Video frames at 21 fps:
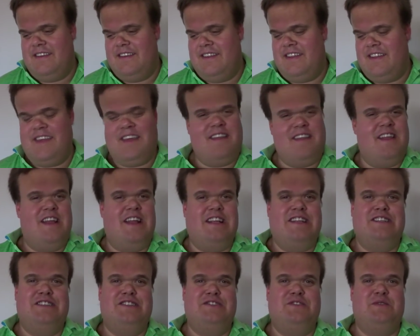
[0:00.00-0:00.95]
Six
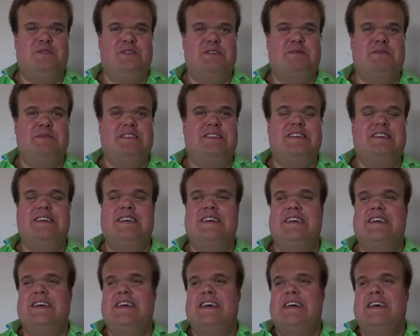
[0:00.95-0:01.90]
Nations tournament.
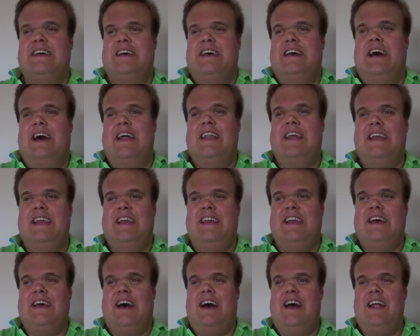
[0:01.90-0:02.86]
I
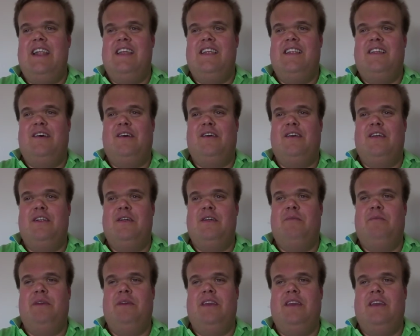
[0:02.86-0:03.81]
think Ireland are going to
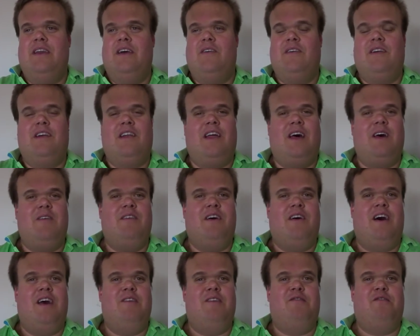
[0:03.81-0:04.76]
be on cloud
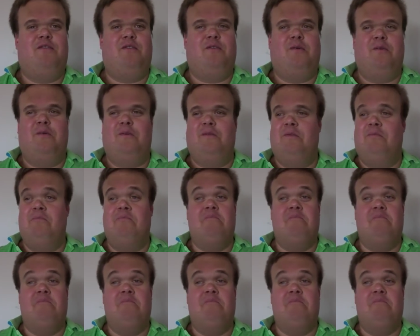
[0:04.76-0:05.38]
nine for